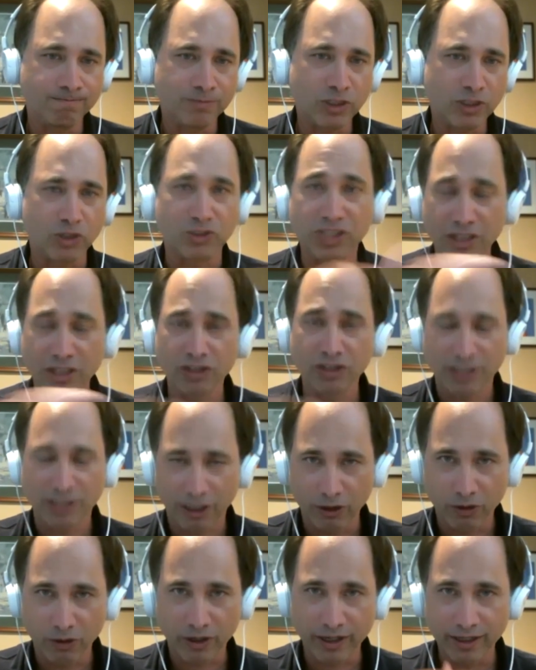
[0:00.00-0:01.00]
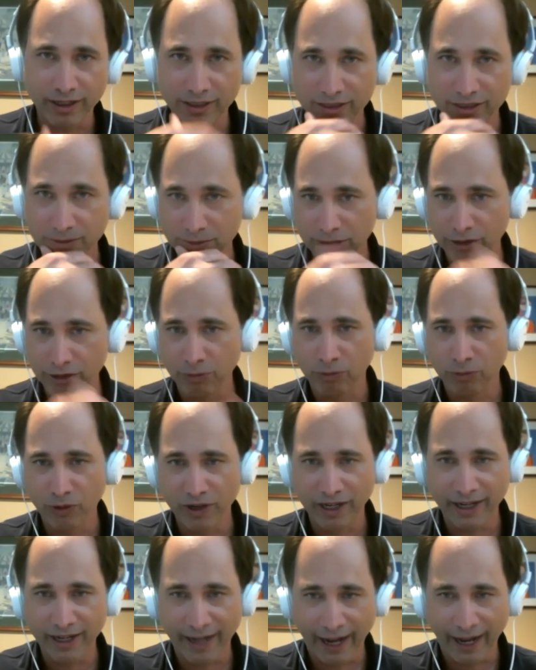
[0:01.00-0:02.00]
you know, single cell organisms that you
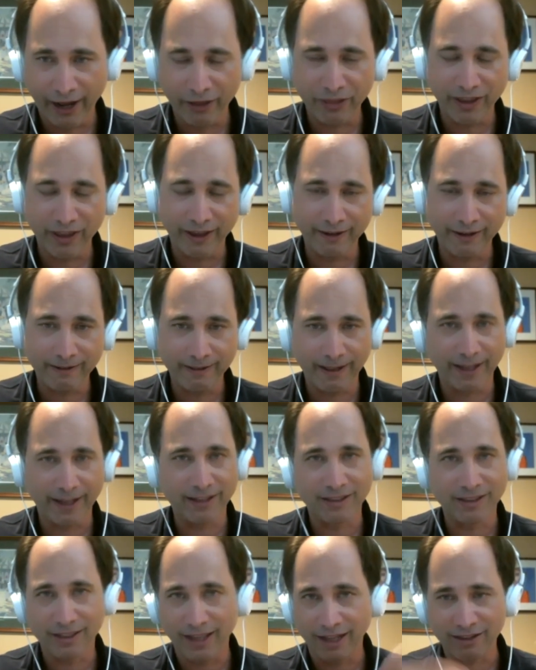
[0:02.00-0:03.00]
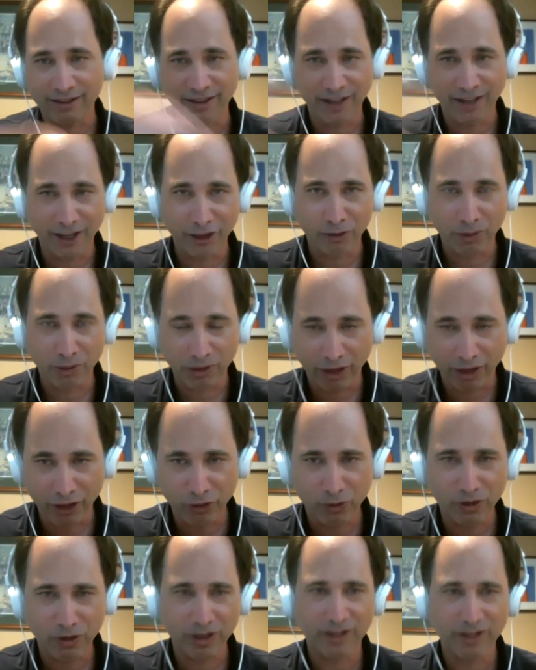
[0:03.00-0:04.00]
pointed out that like to get together with
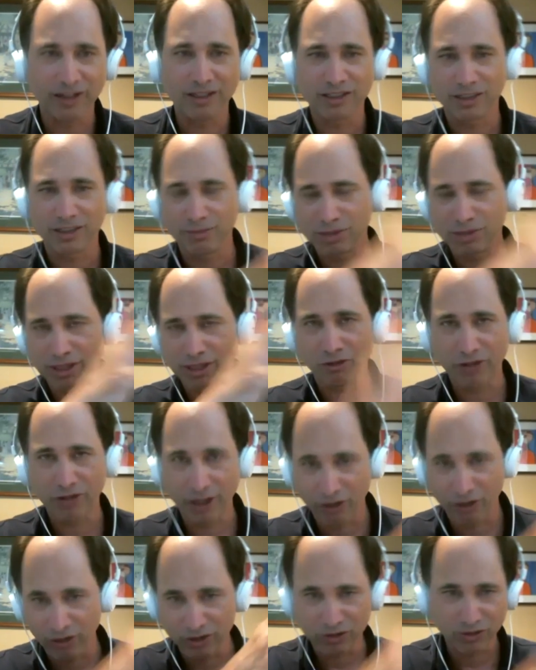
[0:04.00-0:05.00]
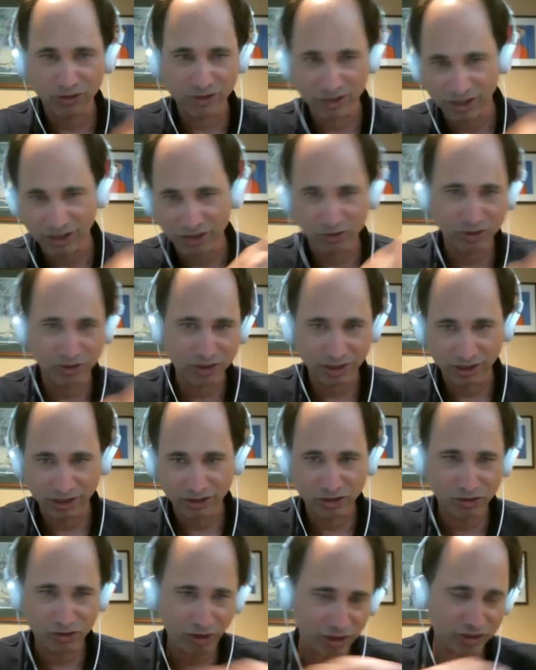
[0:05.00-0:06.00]
other organisms and create all sorts of interesting
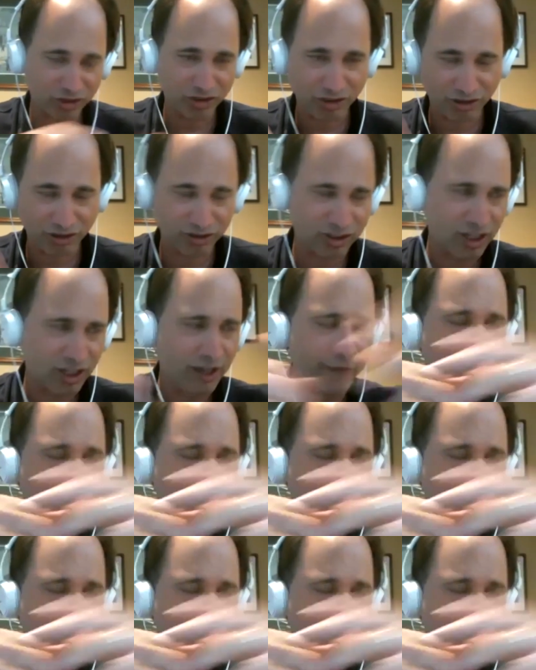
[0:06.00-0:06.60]
structures.